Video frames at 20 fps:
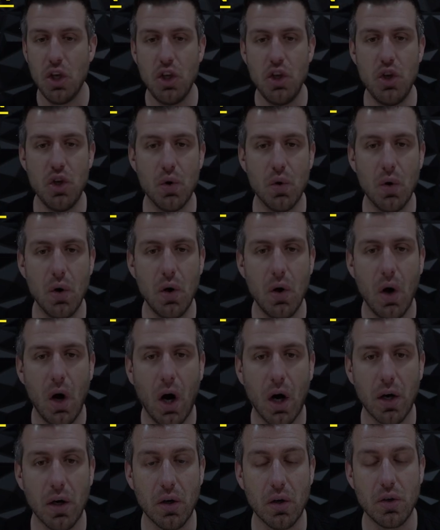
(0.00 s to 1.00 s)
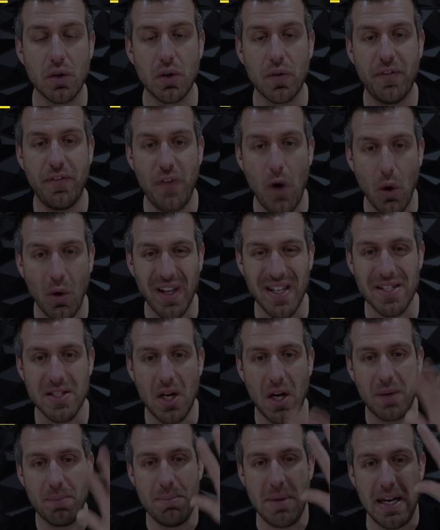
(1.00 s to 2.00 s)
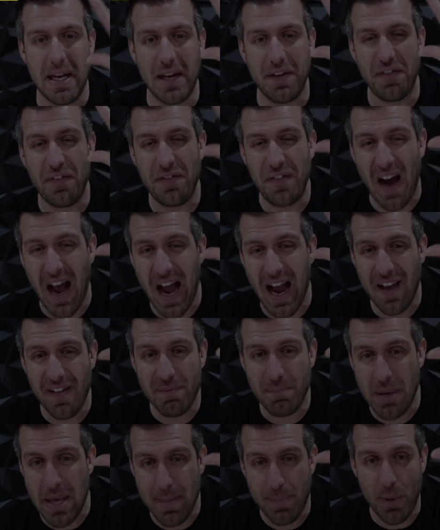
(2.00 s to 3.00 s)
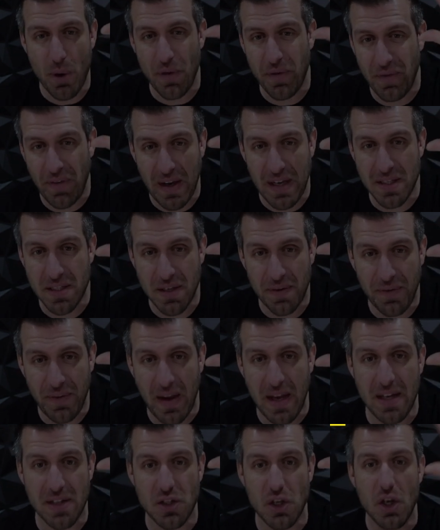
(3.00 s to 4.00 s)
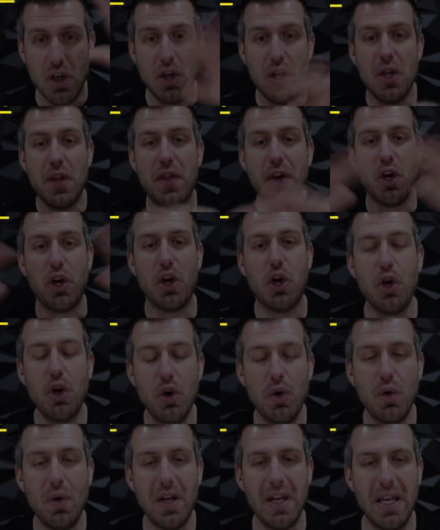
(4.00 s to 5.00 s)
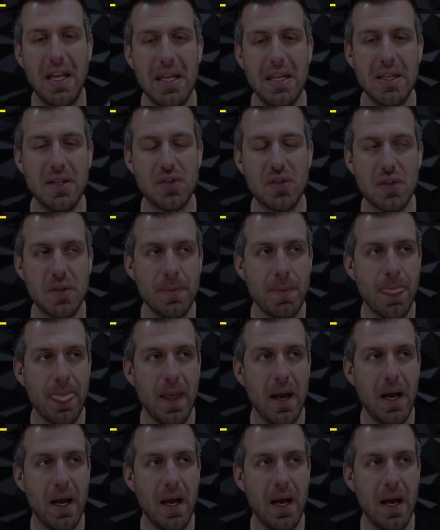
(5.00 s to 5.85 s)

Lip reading: You are focused on meeting five people face-to-face. The who is